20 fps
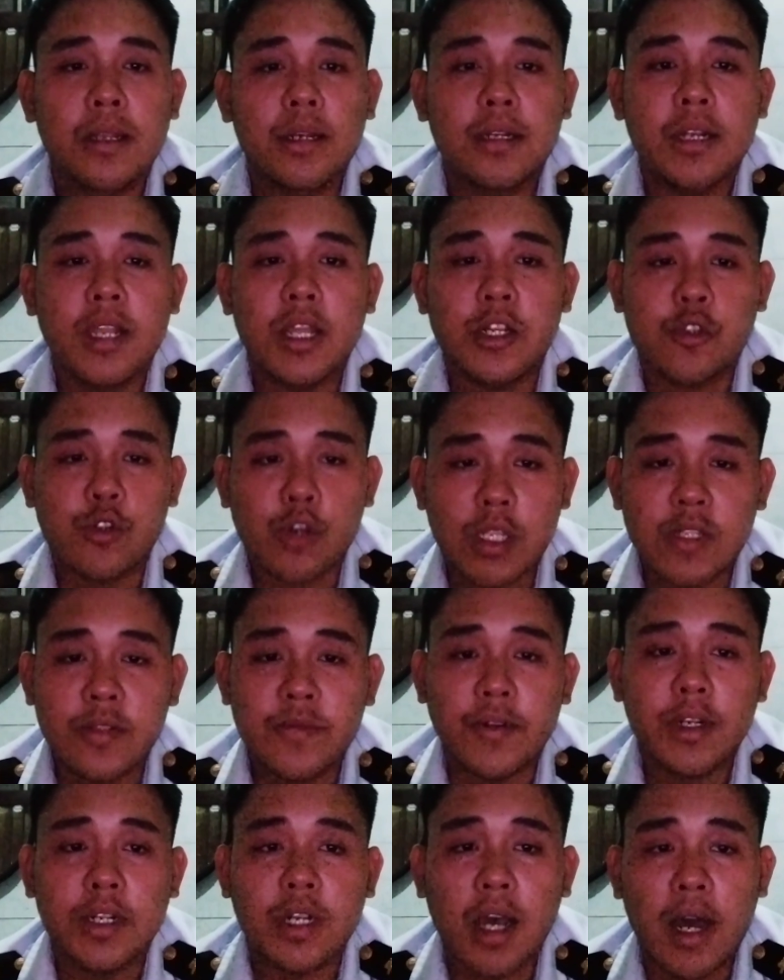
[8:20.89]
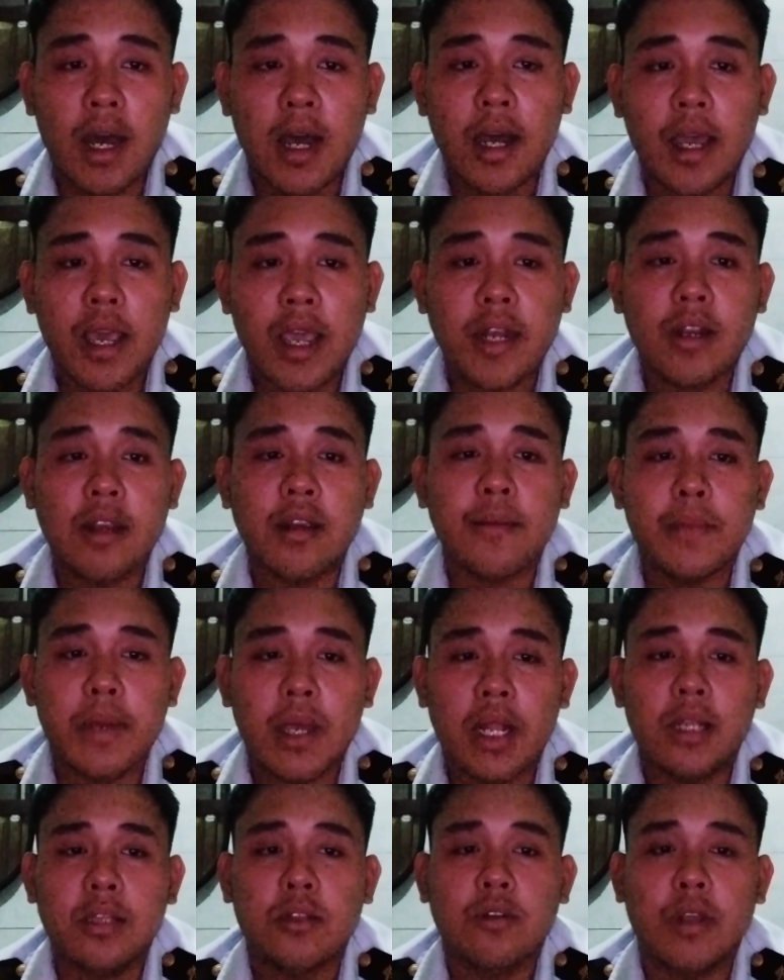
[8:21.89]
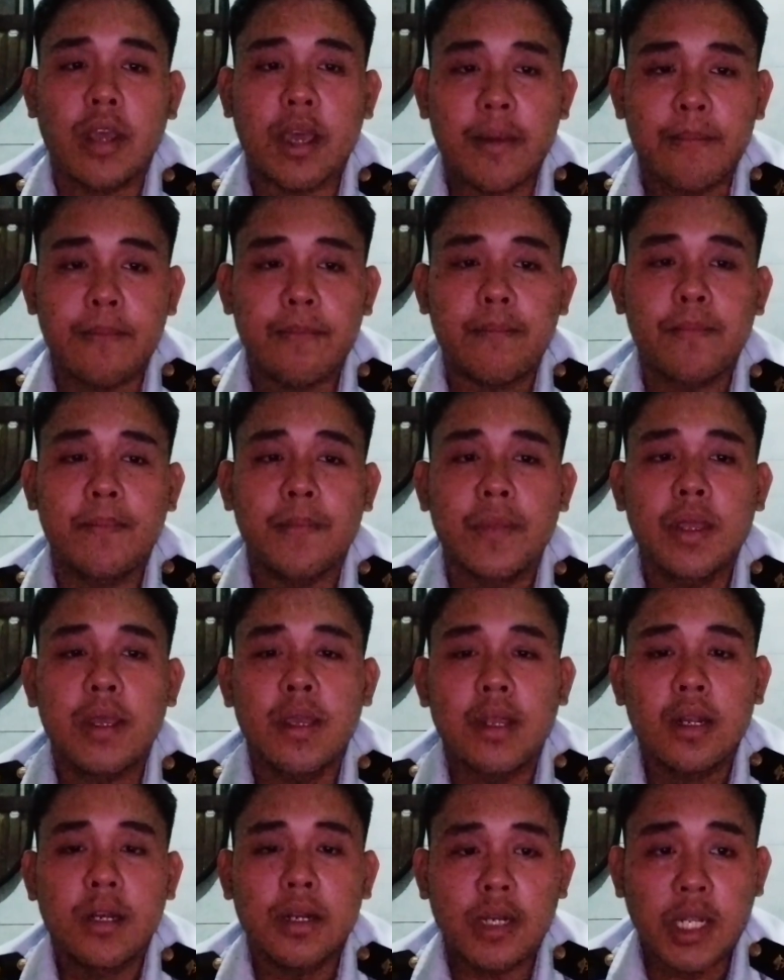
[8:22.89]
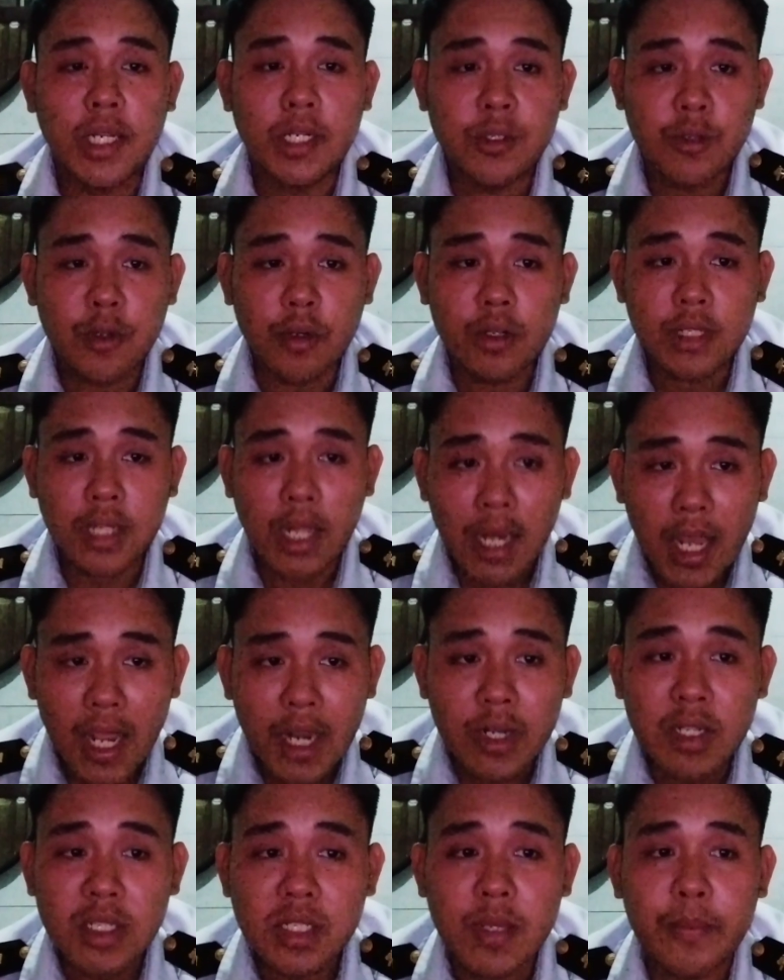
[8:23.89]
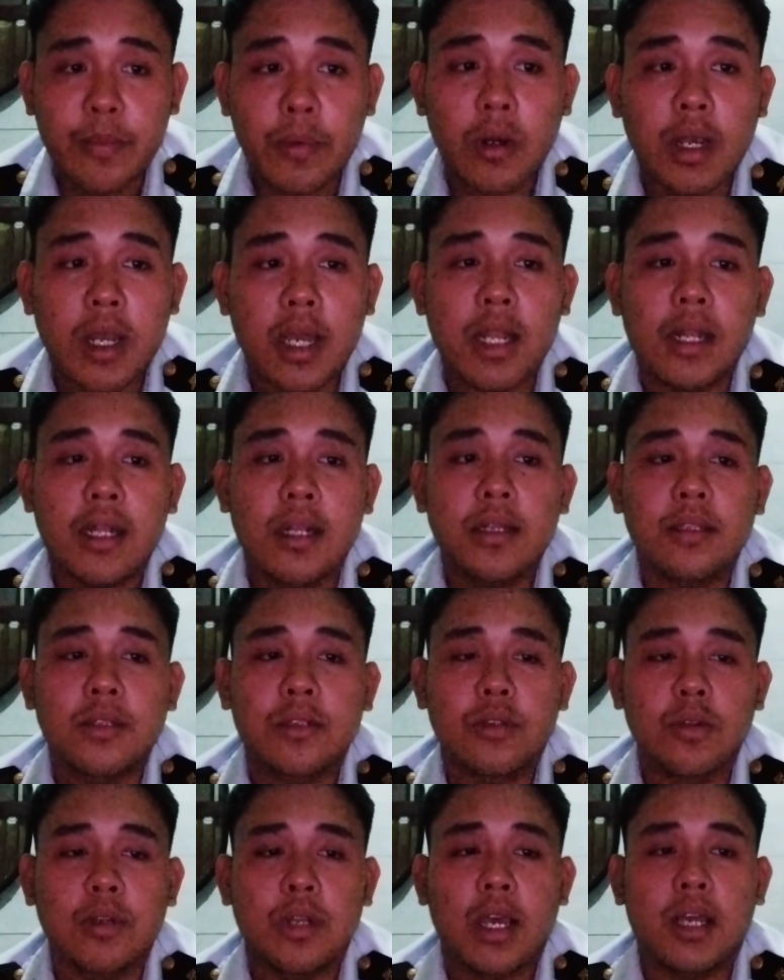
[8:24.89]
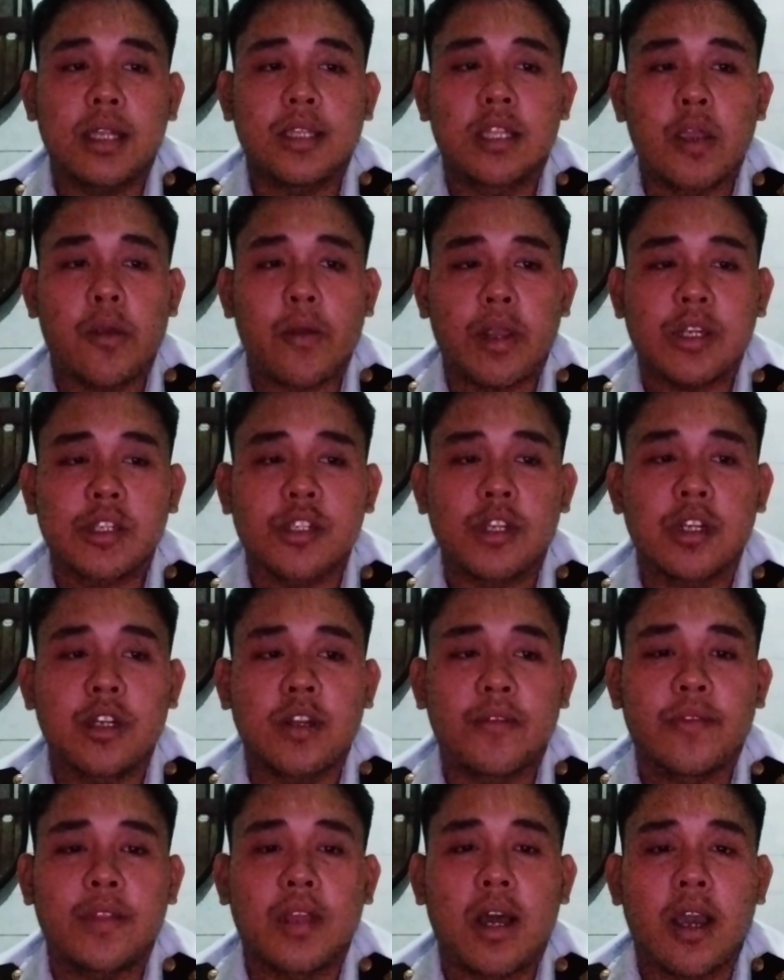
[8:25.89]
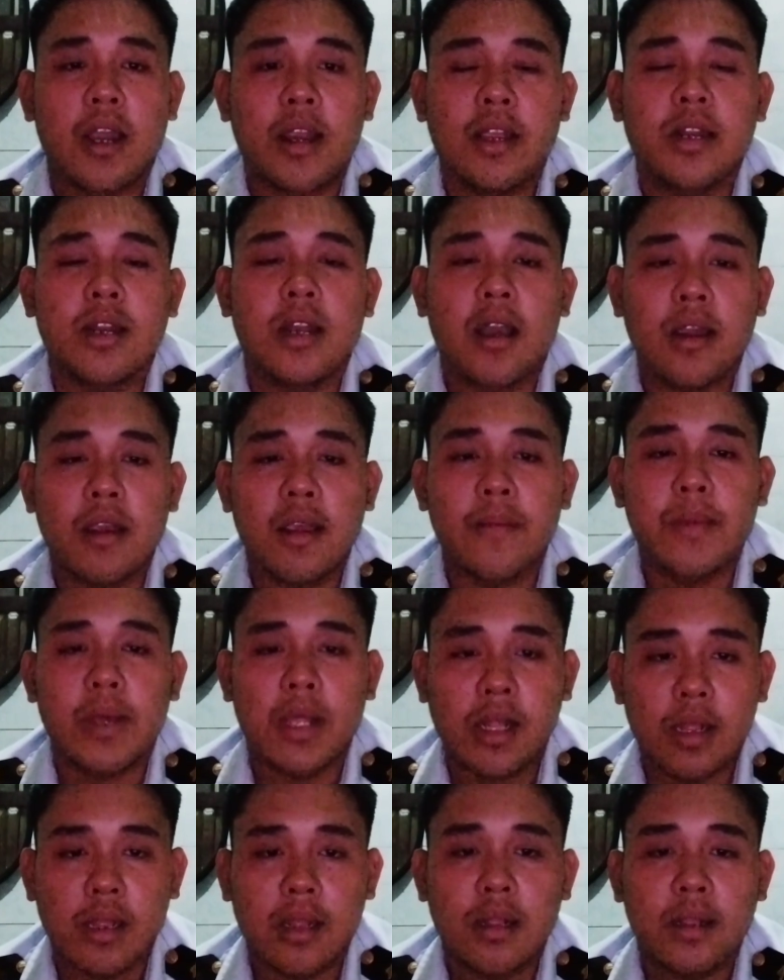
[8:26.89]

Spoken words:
Then transfer the NRML to M. Then draw the line reciprocal to the direction of the RML.